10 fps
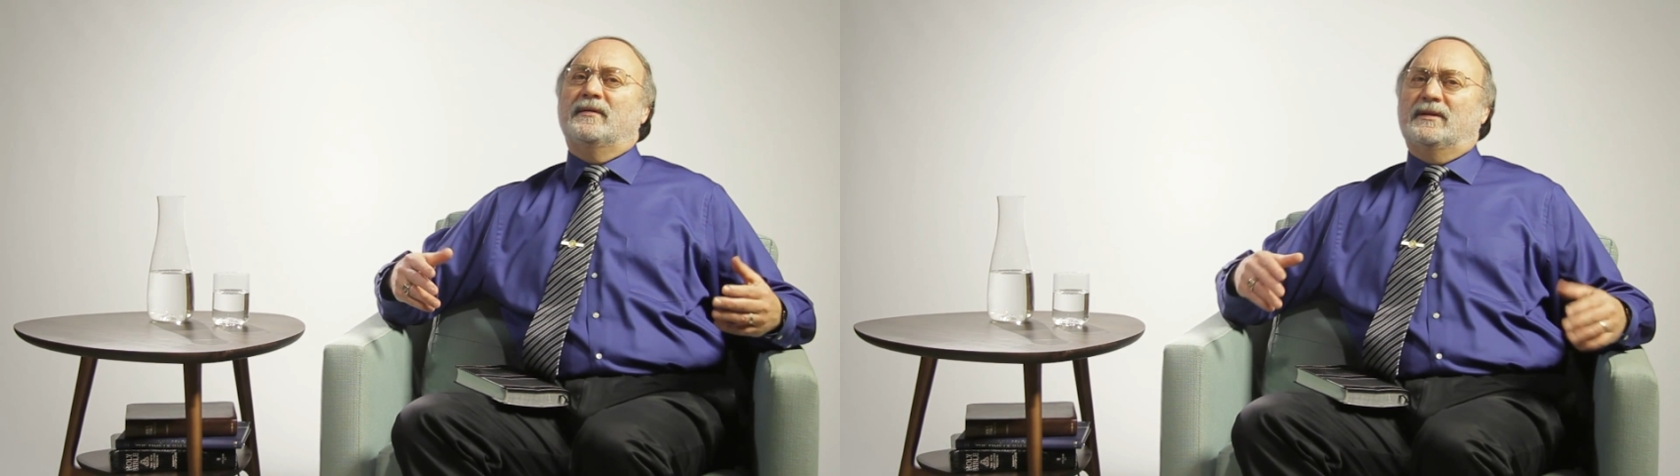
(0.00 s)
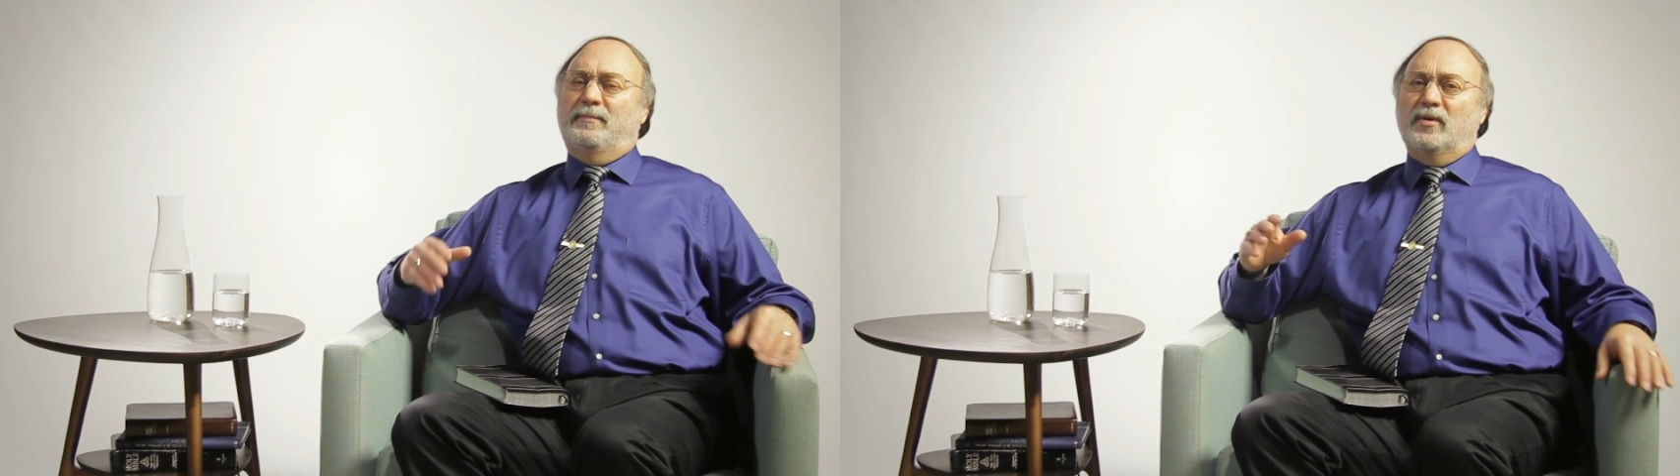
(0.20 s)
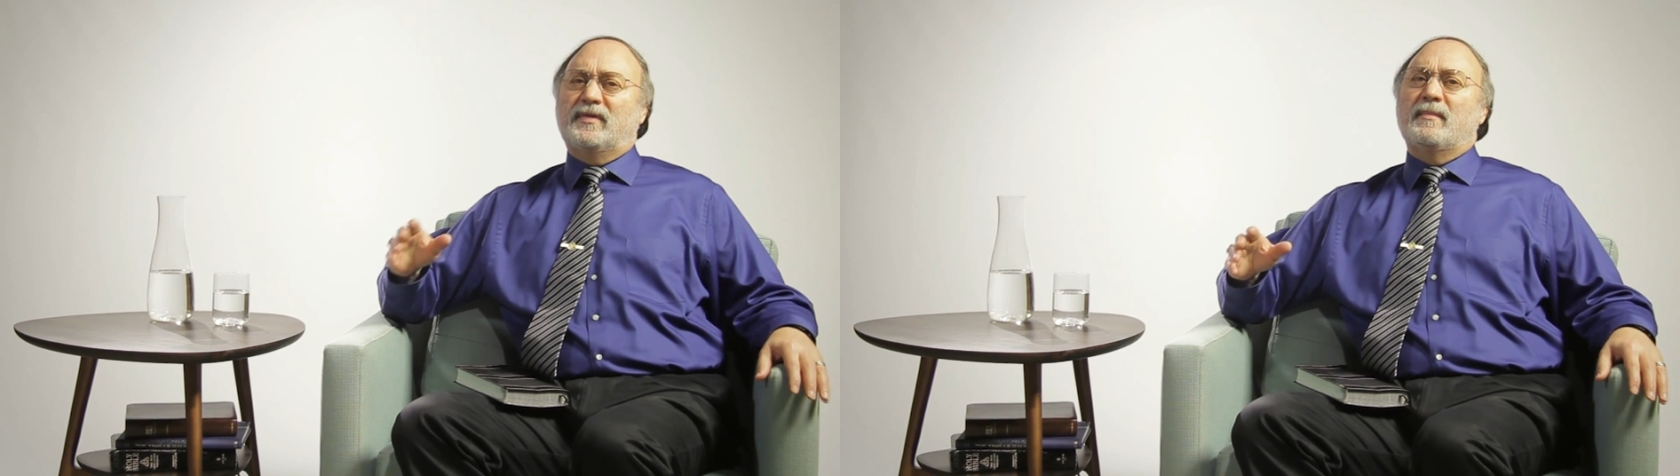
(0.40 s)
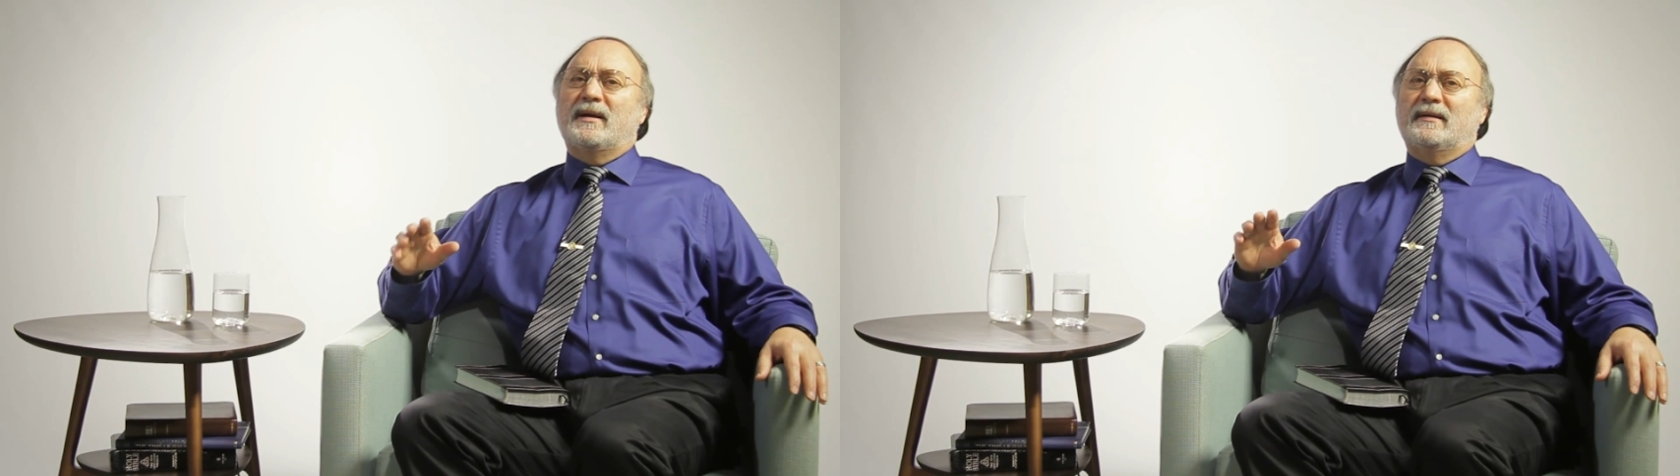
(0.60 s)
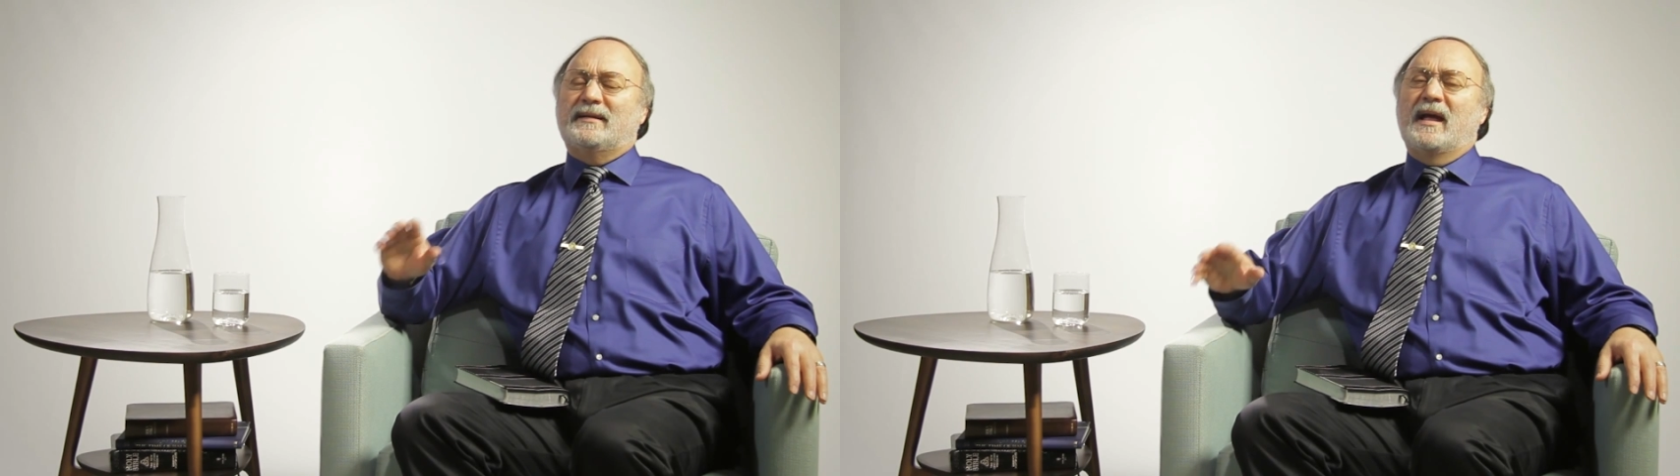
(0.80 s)
to put them
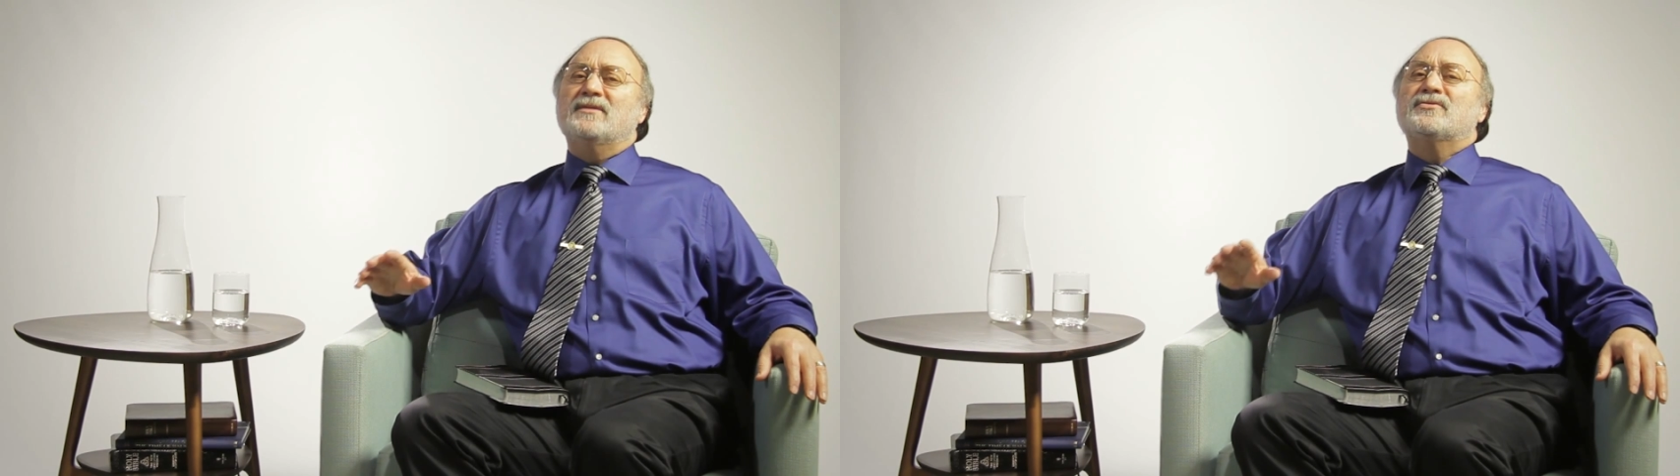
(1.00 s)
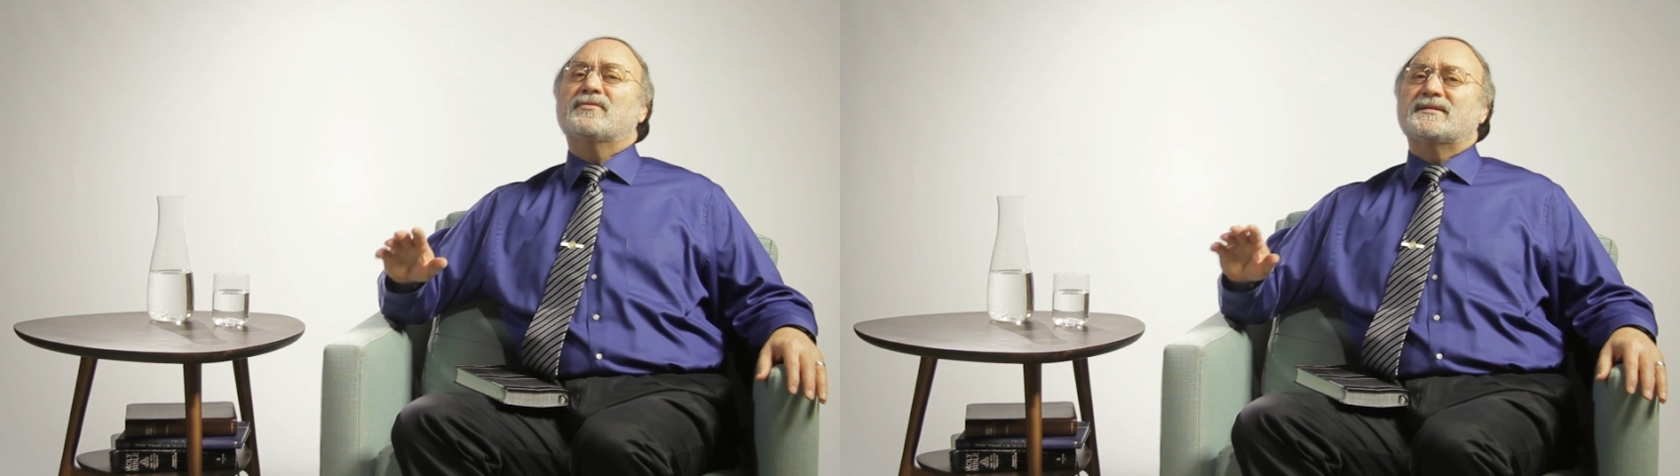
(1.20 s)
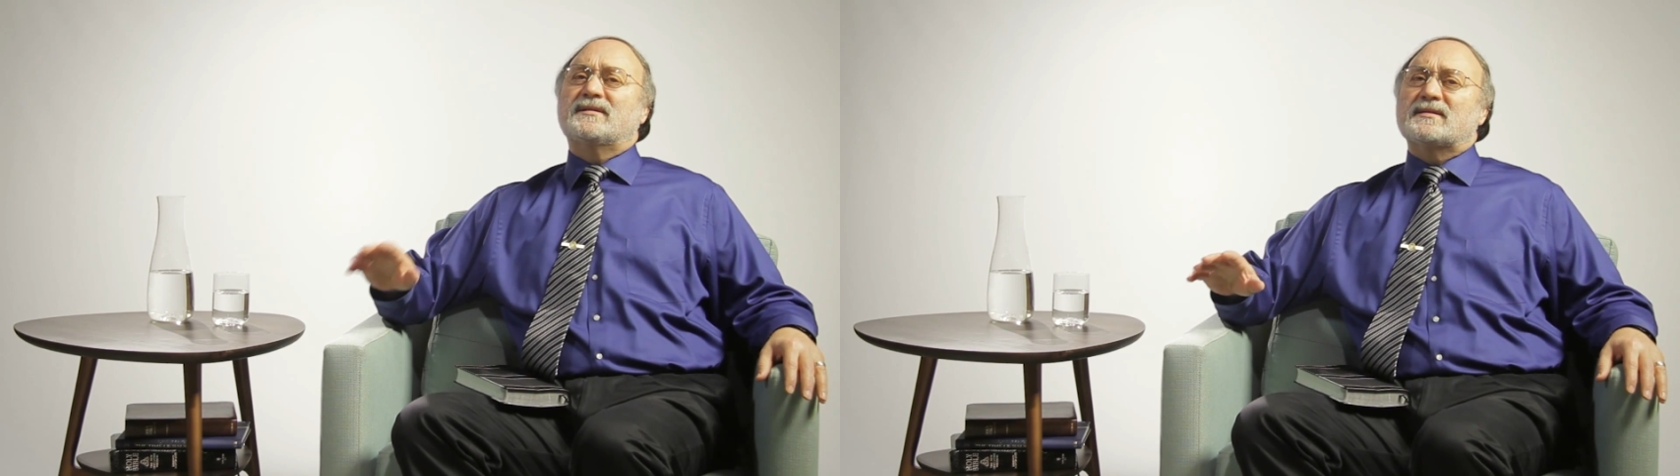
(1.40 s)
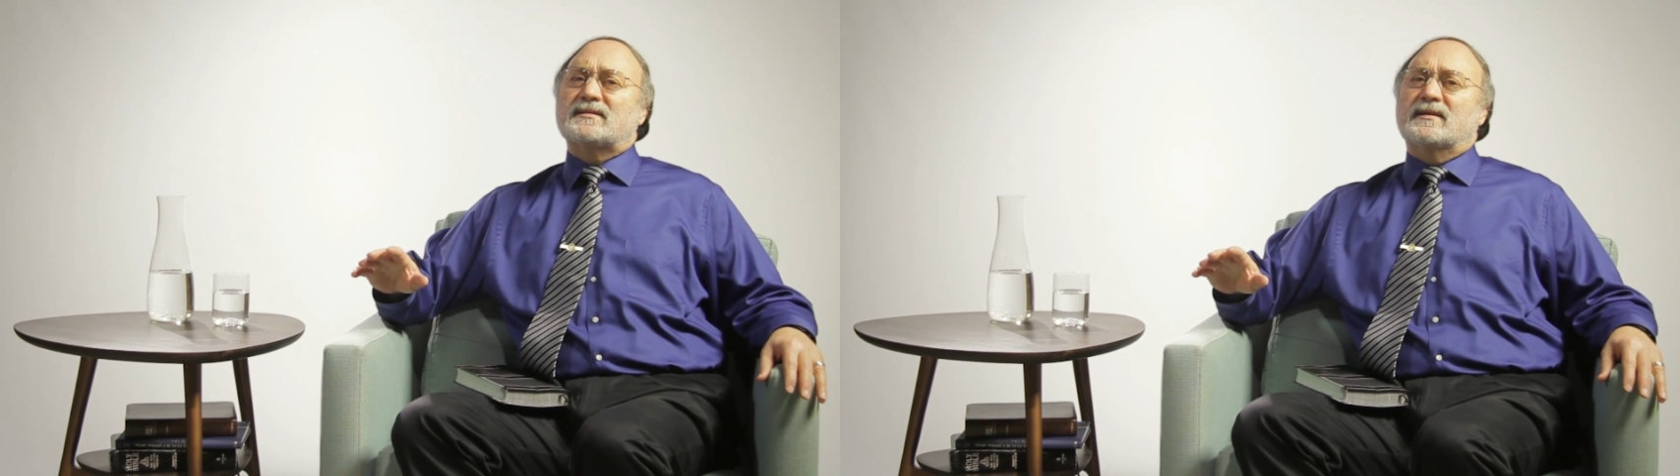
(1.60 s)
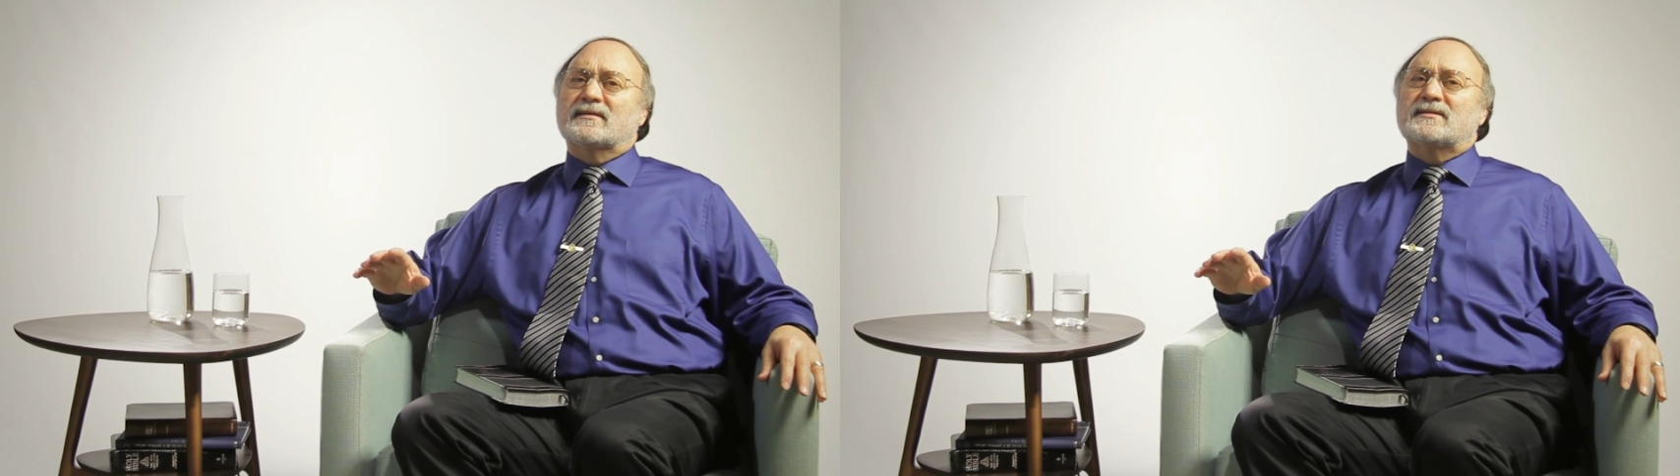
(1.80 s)
at a dangerous
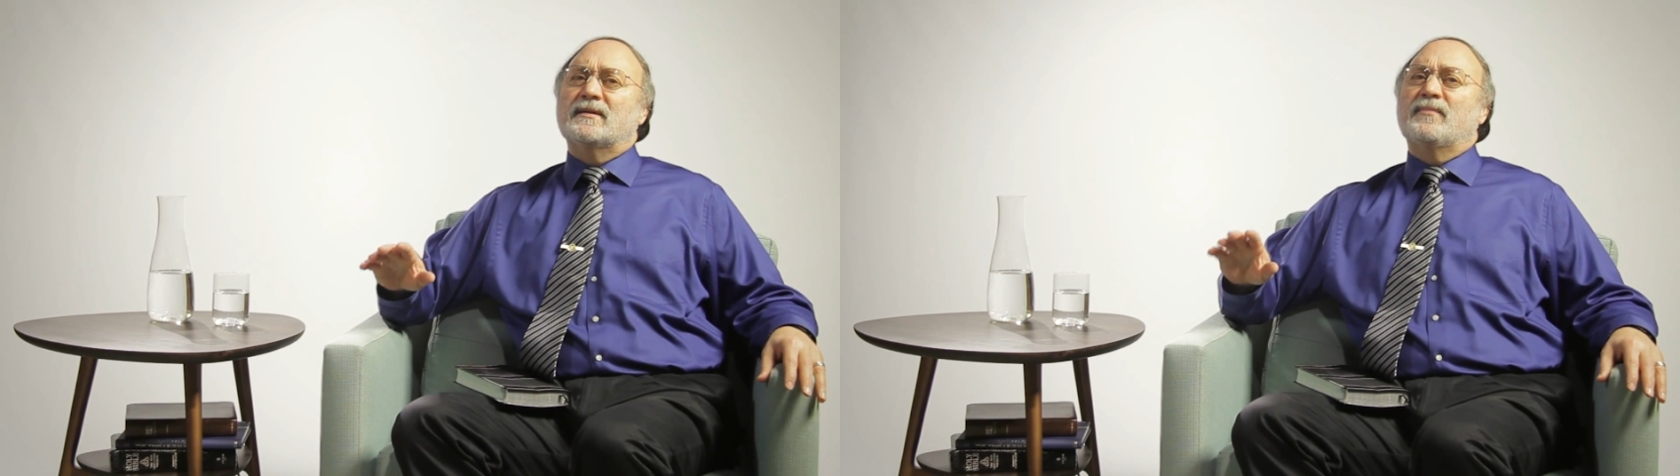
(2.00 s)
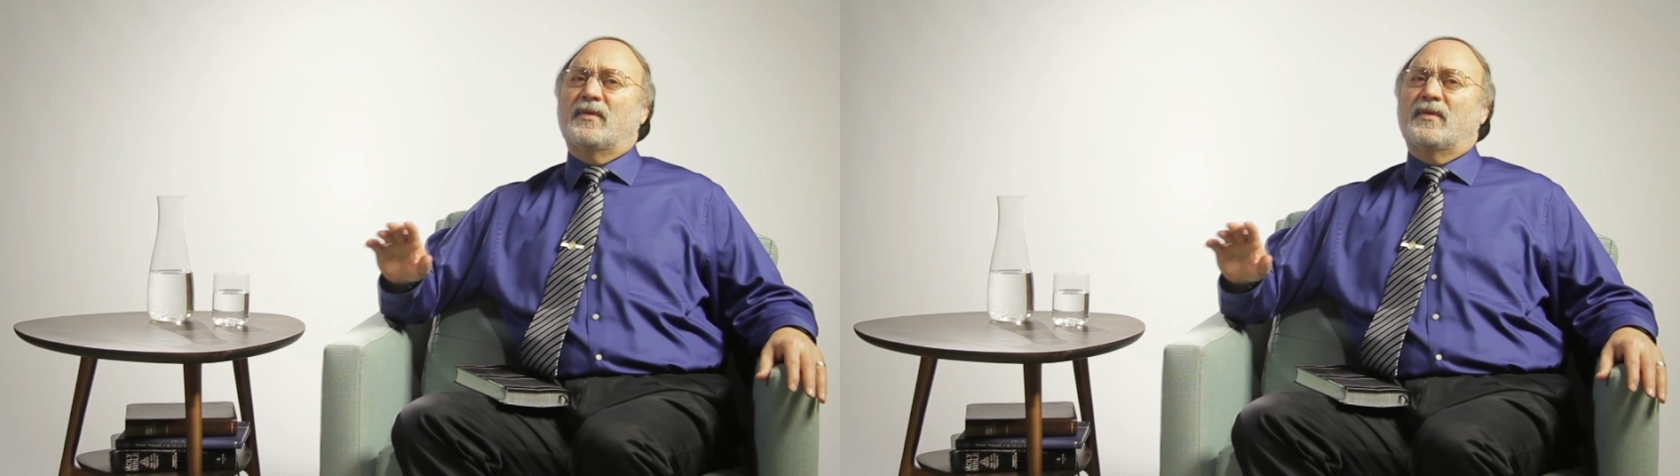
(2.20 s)
distance